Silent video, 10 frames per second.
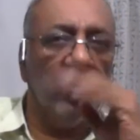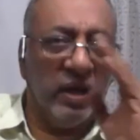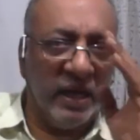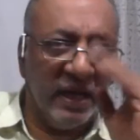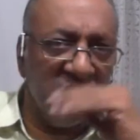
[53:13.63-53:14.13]
you're
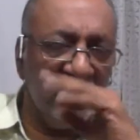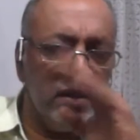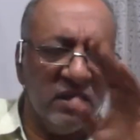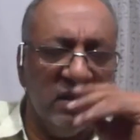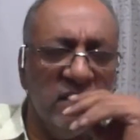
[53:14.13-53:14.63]
looking at
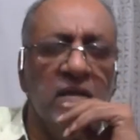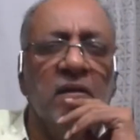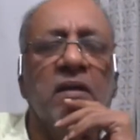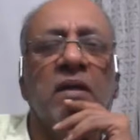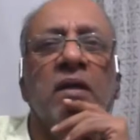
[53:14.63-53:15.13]
certain
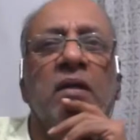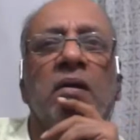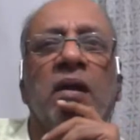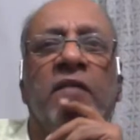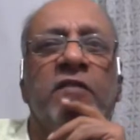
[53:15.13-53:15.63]

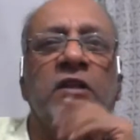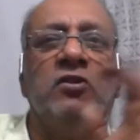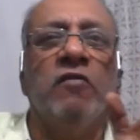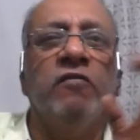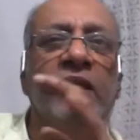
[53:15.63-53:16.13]

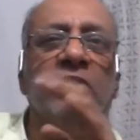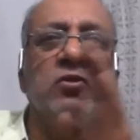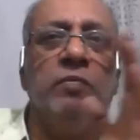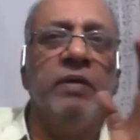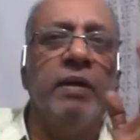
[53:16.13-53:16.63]
levels of
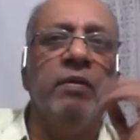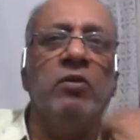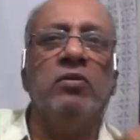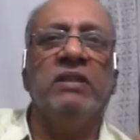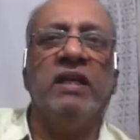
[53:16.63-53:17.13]
things to be
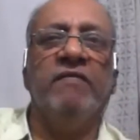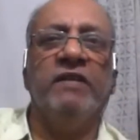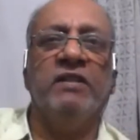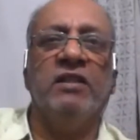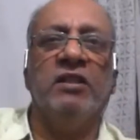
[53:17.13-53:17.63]
able to say
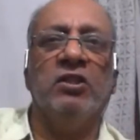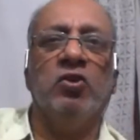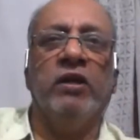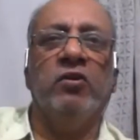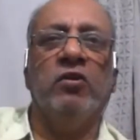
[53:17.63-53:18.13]
if it's in the
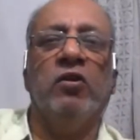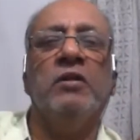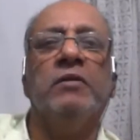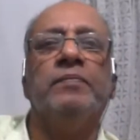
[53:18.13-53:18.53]
joint or not